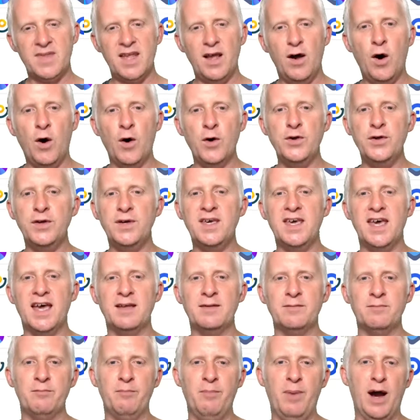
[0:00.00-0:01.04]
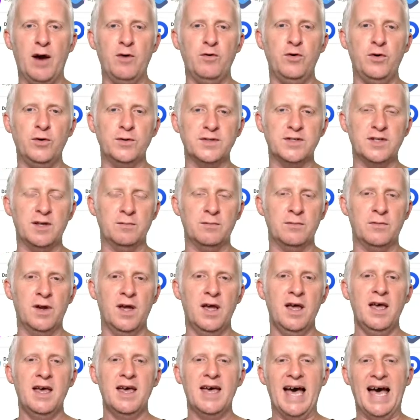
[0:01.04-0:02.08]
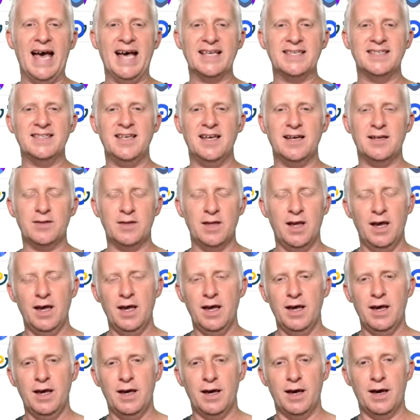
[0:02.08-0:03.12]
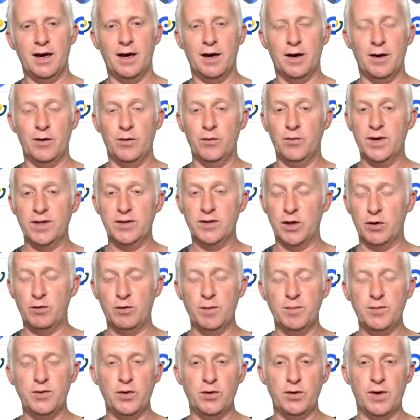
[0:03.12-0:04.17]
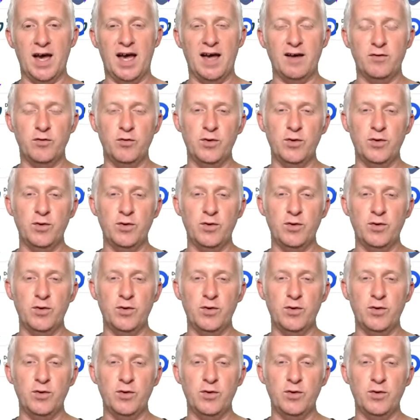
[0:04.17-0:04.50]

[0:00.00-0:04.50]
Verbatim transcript: or you can borrow some asset with the crypto you have